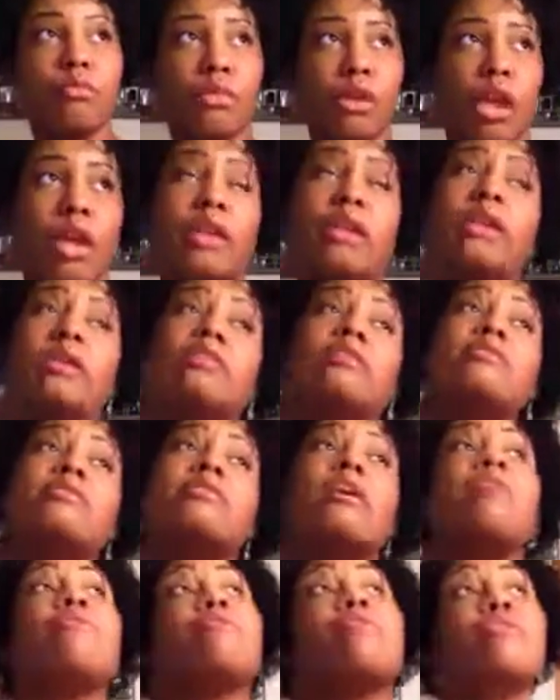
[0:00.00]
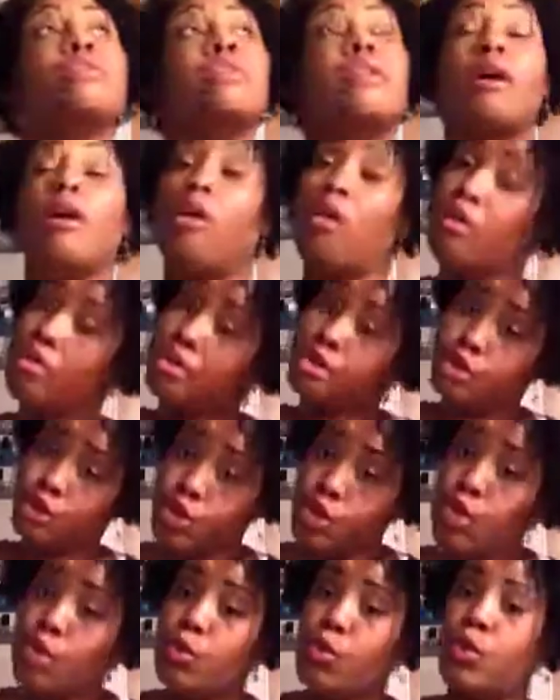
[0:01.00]
And then discovering that all the
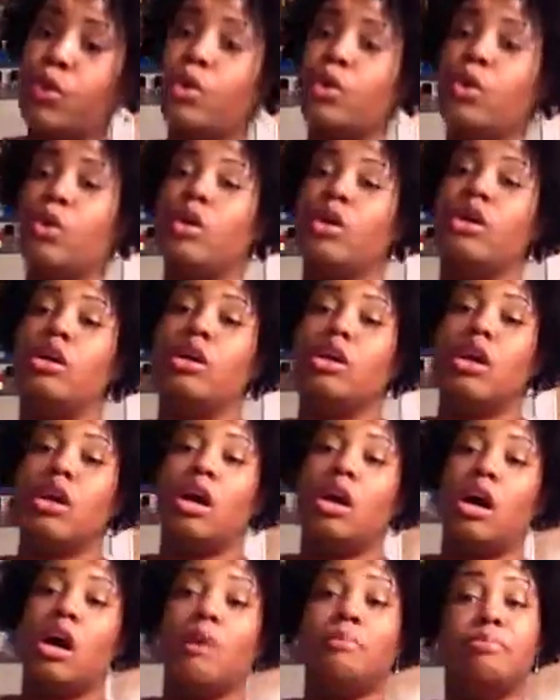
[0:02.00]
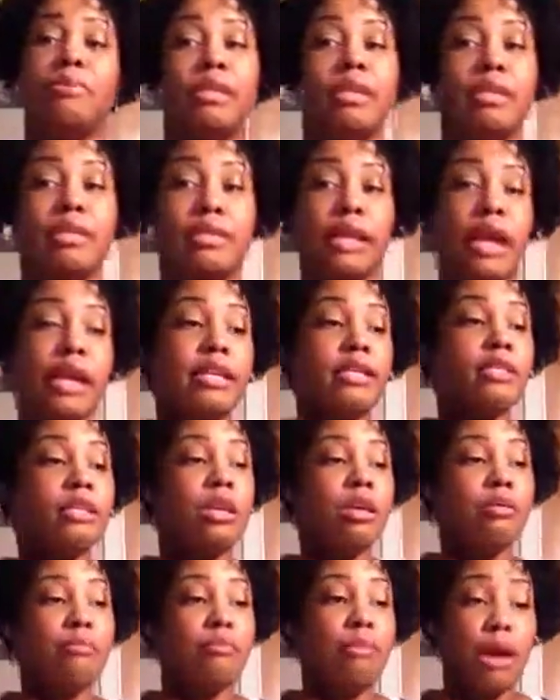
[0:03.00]
new up-to-date
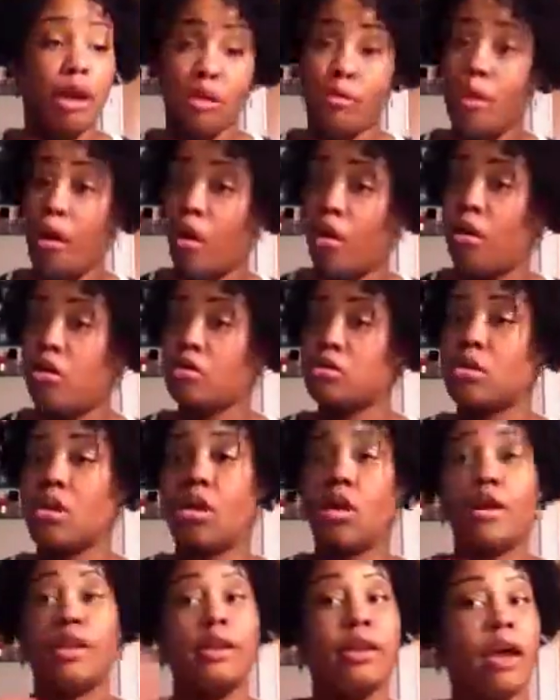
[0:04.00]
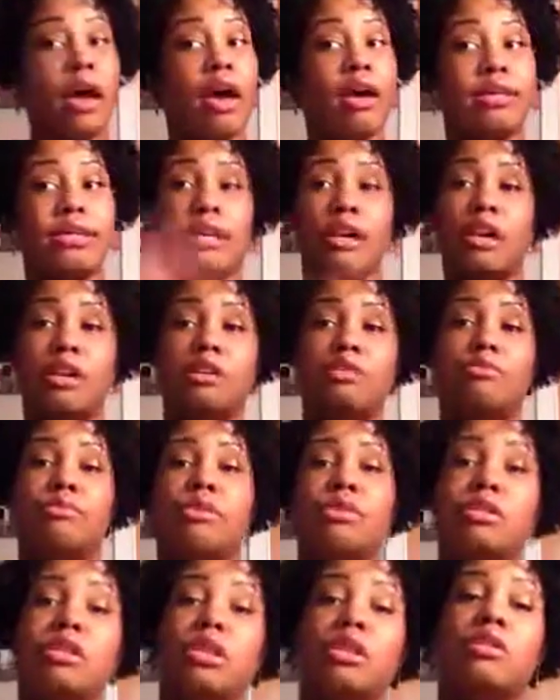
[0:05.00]
bear paws are not
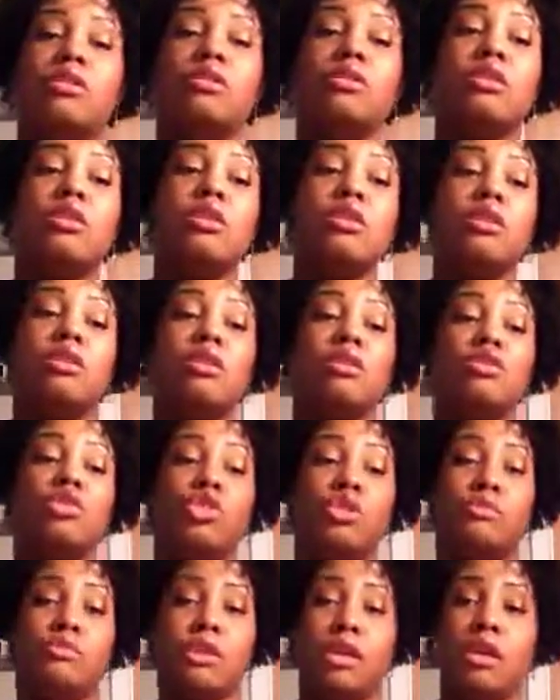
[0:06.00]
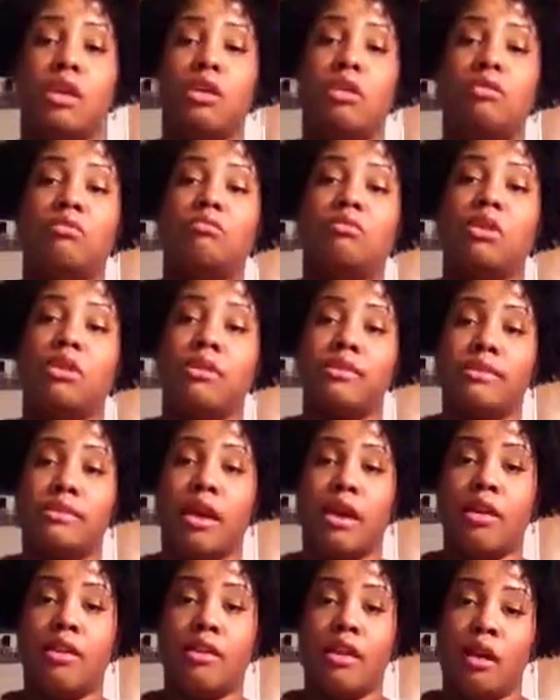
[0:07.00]
100% sheepskin
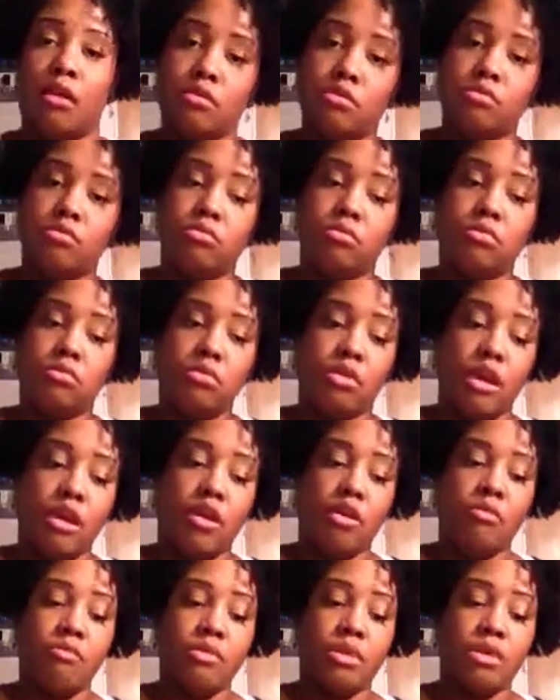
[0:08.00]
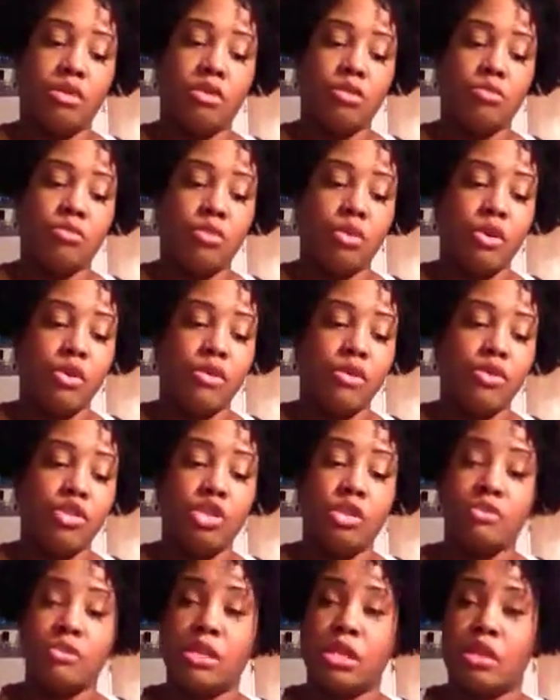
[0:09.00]
inside and out. They are mixed with
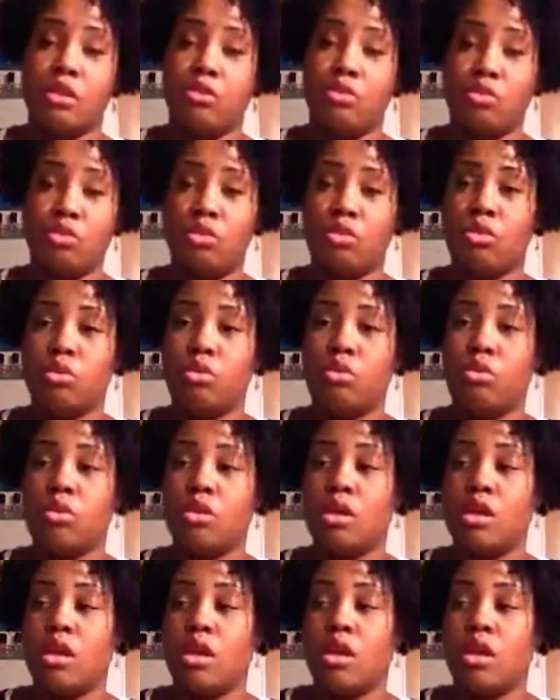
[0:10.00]
sheepskin and wool,